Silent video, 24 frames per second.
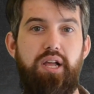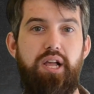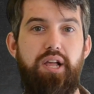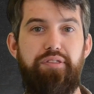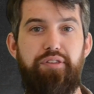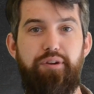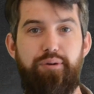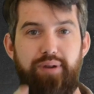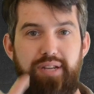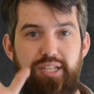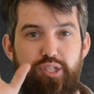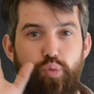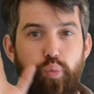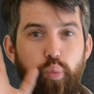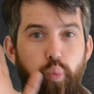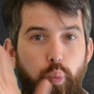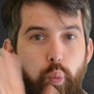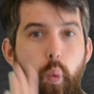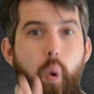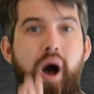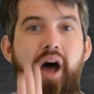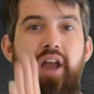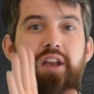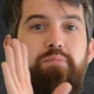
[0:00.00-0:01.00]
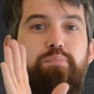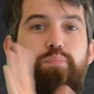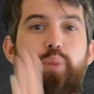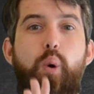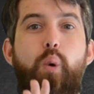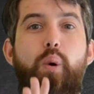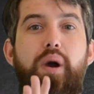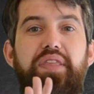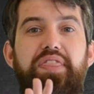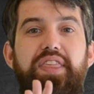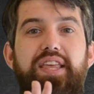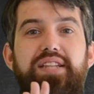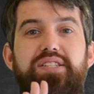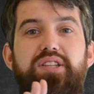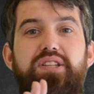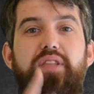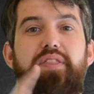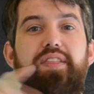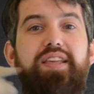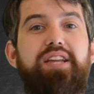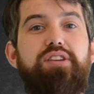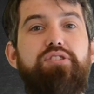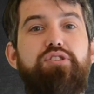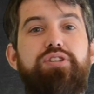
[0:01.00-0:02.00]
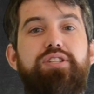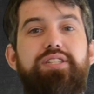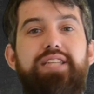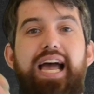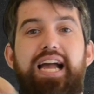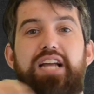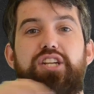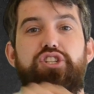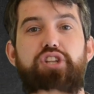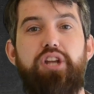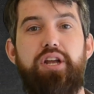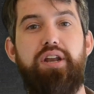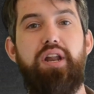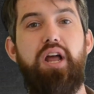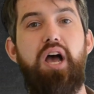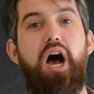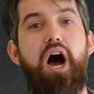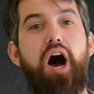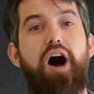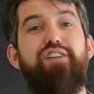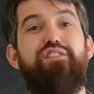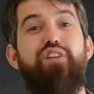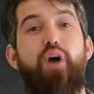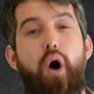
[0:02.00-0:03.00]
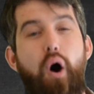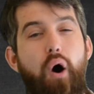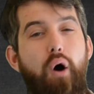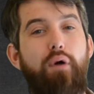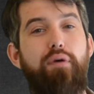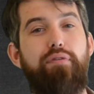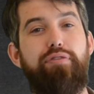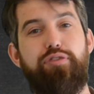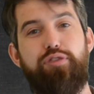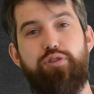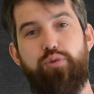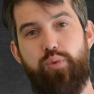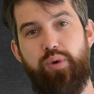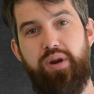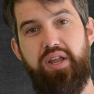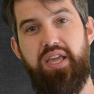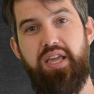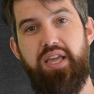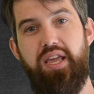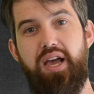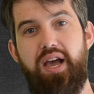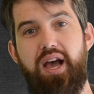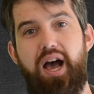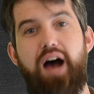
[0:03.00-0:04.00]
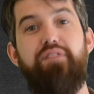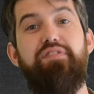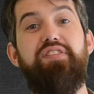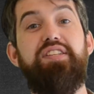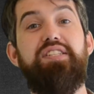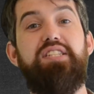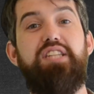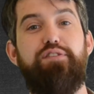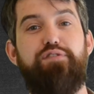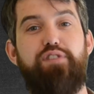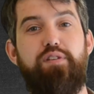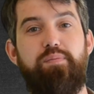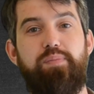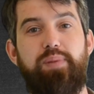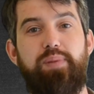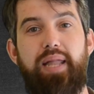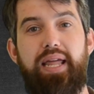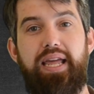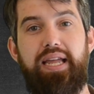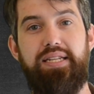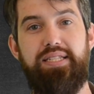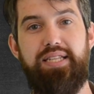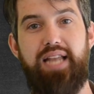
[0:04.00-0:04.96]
There is one point that is on the intersection of all three of these different planes,